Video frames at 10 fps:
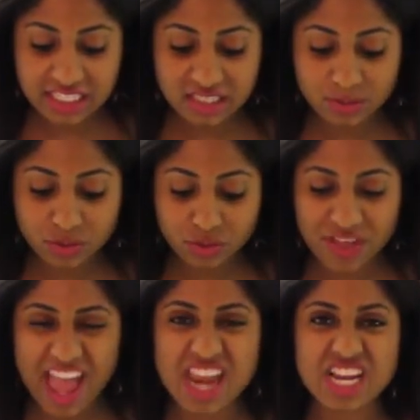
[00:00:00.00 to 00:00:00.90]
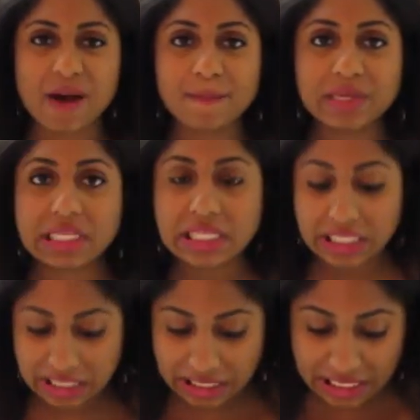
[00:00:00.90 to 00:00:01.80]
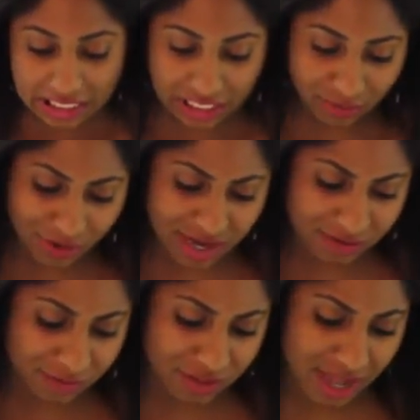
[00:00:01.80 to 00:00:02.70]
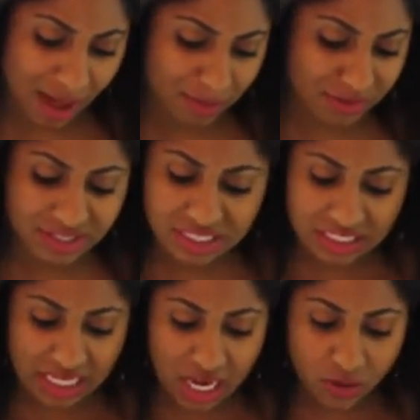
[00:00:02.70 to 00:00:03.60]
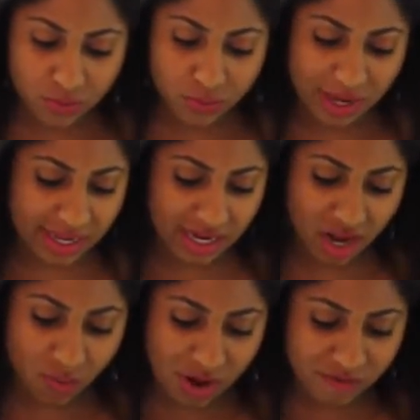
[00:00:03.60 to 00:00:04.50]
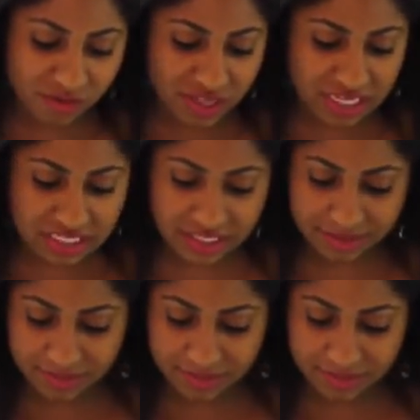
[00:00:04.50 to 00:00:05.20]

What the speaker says: smooth and completely ready for the apples. Ooh, I cannot wait for this.